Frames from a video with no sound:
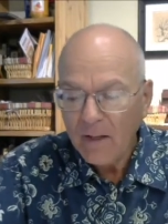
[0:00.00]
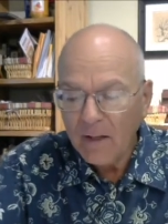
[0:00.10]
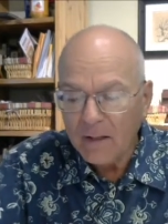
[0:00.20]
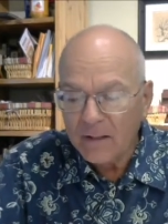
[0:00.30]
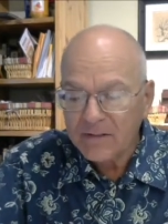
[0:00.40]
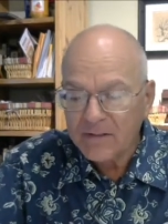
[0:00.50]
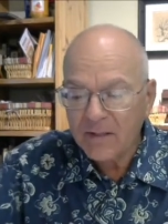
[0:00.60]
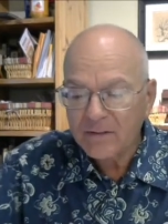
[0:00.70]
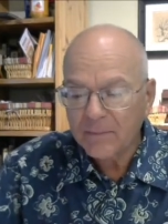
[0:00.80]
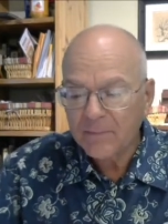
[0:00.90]
It
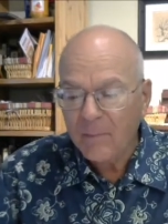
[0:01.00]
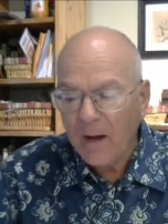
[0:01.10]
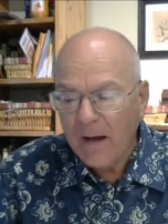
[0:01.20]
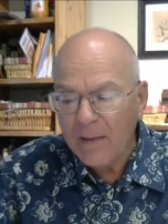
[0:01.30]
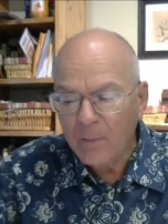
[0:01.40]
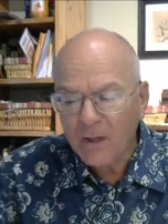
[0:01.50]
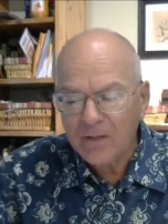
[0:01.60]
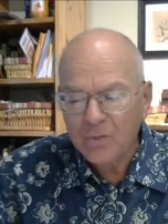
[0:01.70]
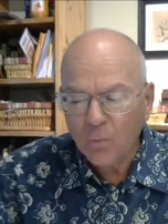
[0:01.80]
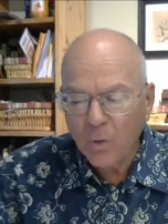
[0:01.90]
says, I
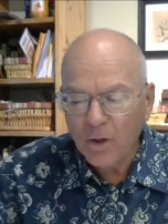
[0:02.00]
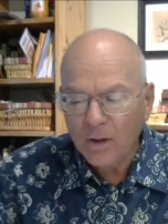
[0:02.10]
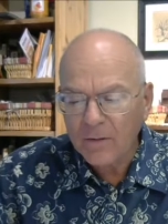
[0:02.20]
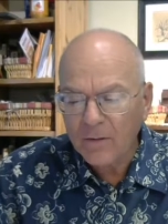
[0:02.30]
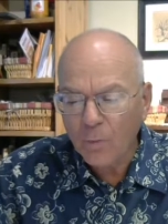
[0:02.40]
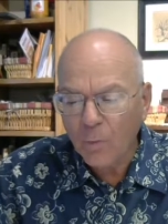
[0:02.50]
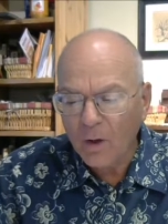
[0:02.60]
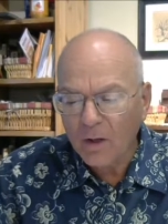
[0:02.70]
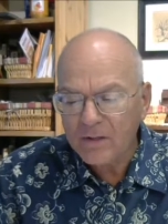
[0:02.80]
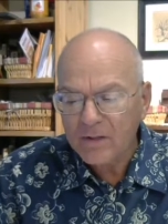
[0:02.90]
must work the
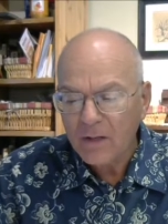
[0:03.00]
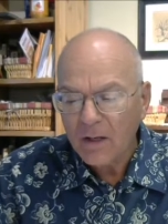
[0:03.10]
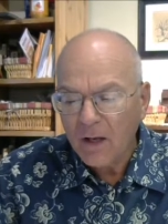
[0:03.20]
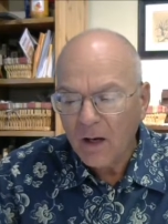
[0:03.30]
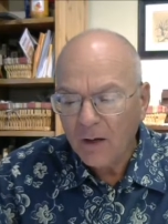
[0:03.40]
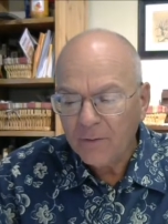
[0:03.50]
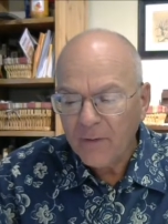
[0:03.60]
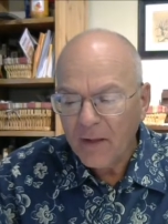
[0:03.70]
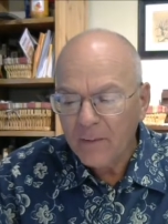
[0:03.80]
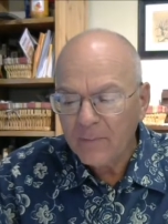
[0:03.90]
works of
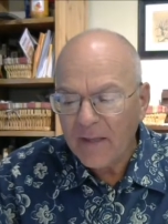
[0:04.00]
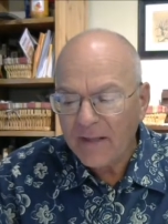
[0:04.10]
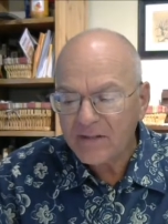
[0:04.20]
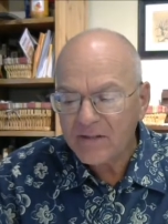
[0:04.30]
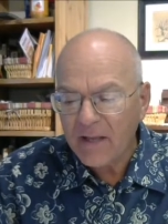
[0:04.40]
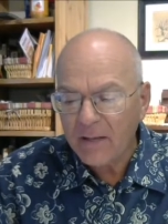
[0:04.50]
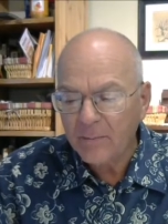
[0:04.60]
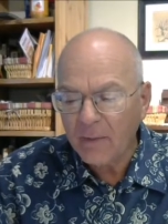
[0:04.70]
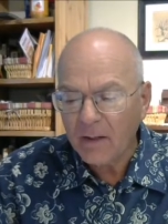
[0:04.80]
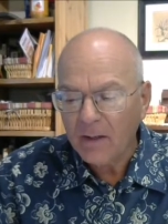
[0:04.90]
him that sent
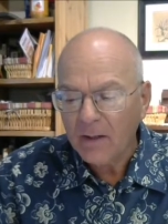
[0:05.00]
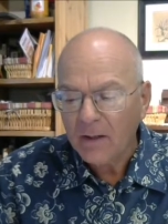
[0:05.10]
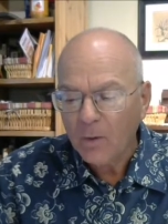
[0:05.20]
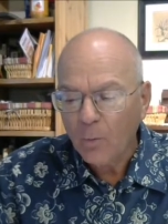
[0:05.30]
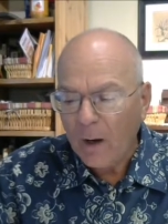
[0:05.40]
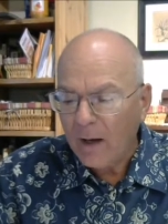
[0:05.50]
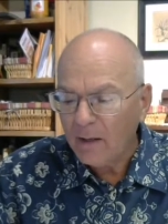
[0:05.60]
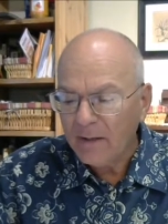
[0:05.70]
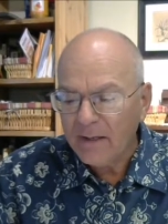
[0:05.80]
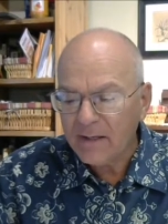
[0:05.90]
me
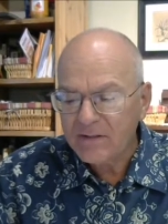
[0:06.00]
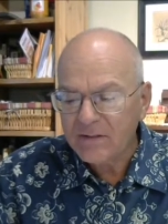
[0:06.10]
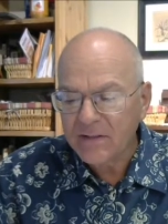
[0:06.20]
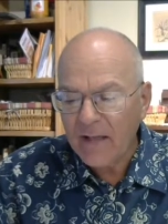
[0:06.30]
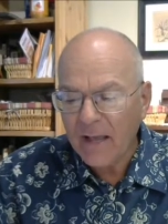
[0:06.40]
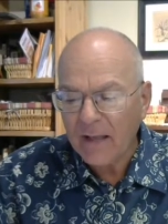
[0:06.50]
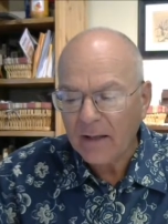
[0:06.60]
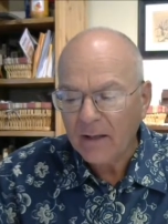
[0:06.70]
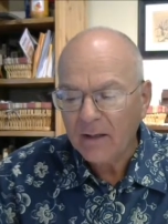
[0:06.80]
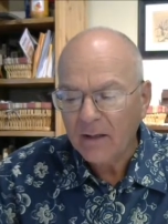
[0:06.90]
while it is
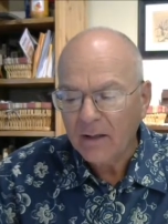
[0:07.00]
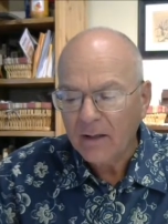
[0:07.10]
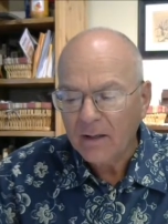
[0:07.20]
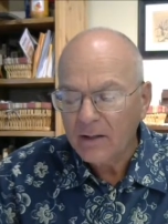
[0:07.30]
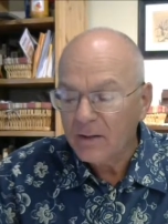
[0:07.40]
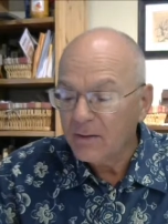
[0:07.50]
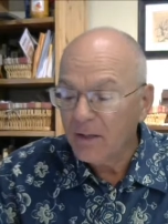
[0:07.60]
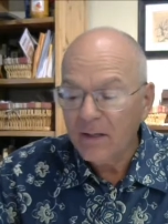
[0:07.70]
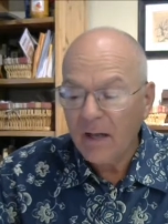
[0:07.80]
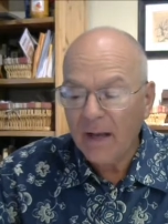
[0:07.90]
day.
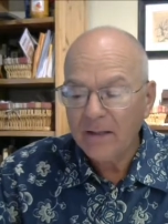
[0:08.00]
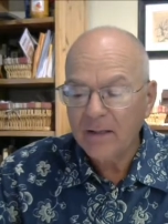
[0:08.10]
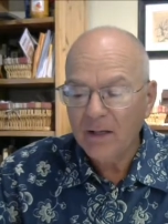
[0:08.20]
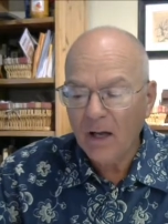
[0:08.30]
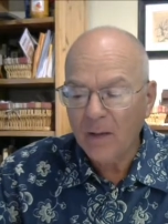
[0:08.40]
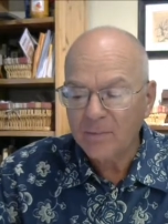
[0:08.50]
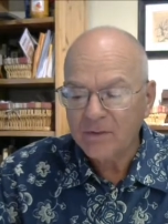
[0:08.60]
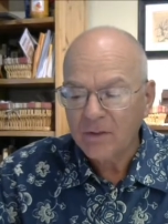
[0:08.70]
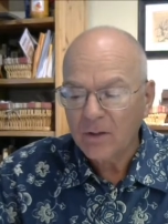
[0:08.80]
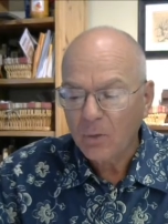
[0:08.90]
The night
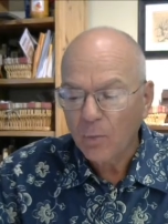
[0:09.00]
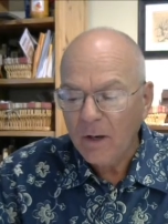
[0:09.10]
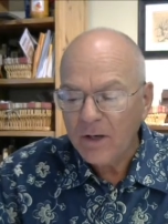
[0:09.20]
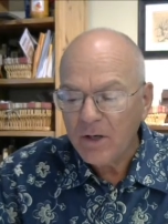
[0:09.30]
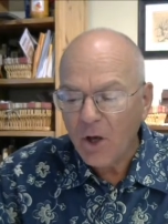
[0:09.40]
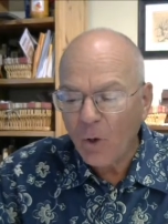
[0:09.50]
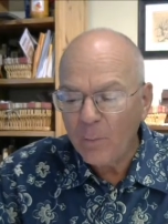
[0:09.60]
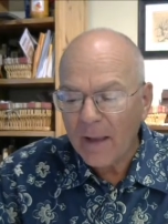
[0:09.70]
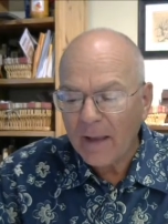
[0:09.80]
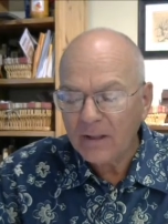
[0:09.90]
comes when no
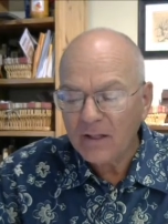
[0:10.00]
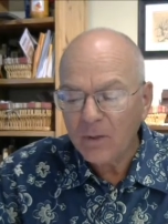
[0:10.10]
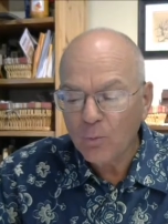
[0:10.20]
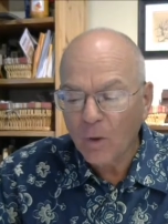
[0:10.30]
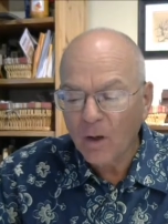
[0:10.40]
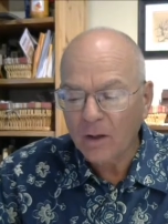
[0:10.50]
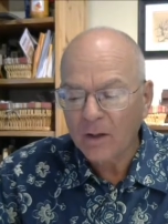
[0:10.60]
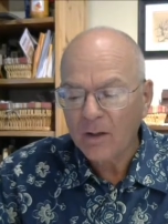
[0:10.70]
man can work.